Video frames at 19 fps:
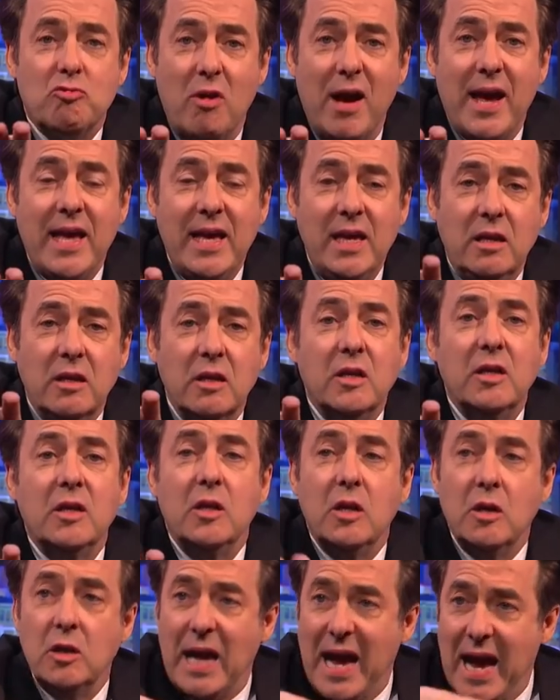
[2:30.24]
is Craig.
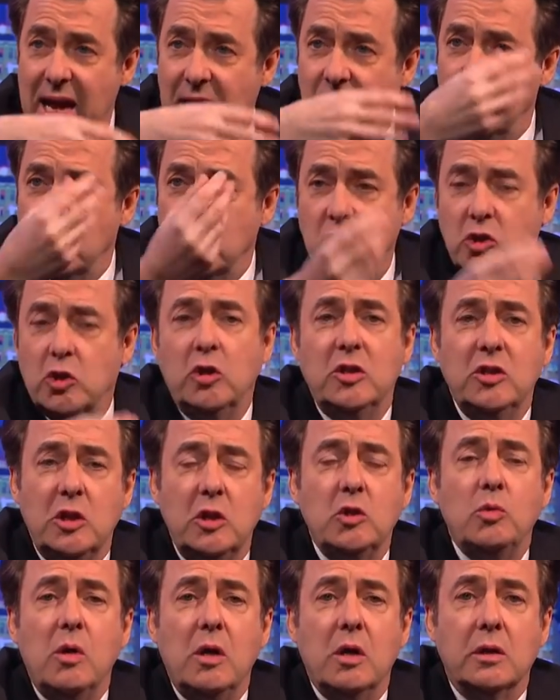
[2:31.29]
He's as good as
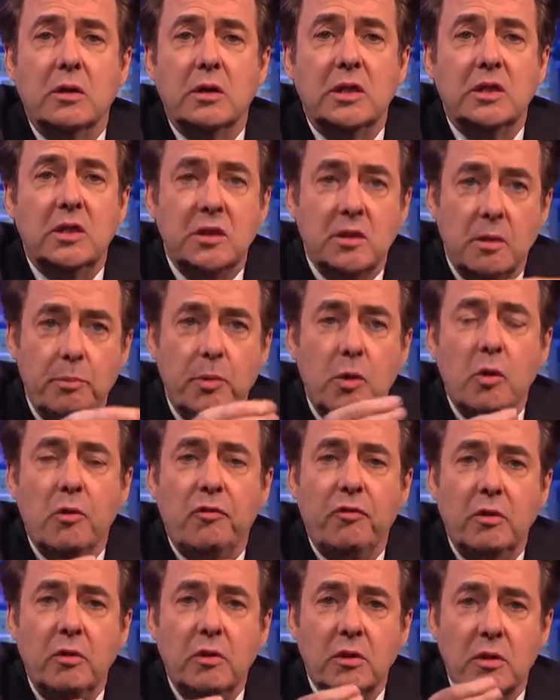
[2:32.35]
his word. This is a
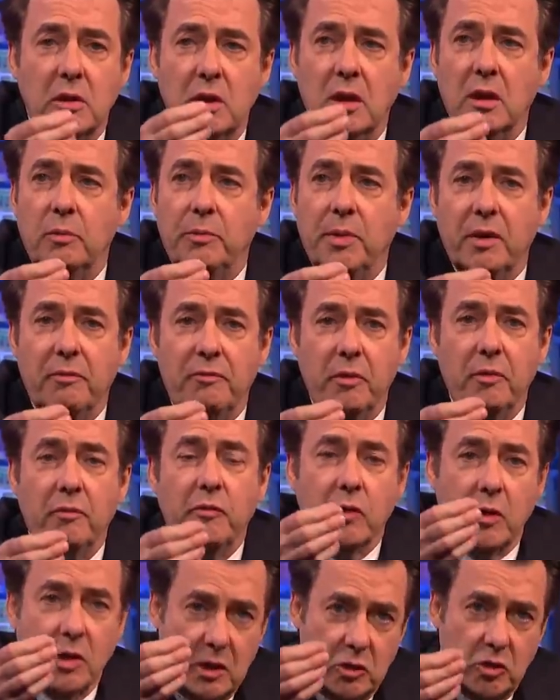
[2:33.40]
beautiful little bit of film
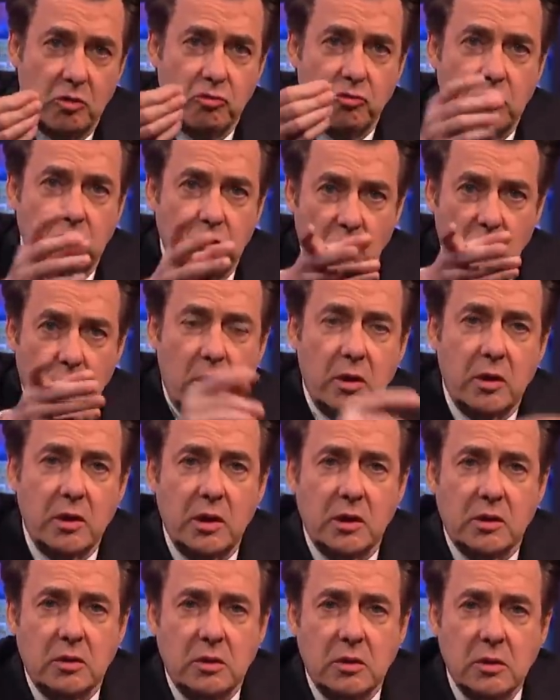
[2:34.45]
for you. It's a true story. Look
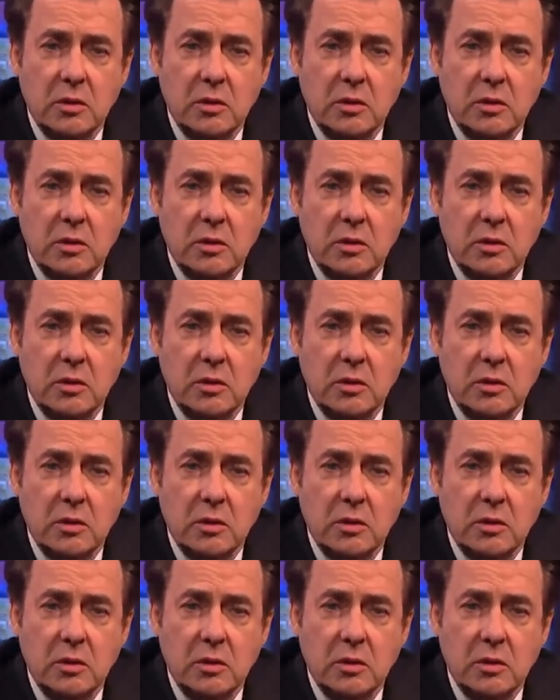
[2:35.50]
at this.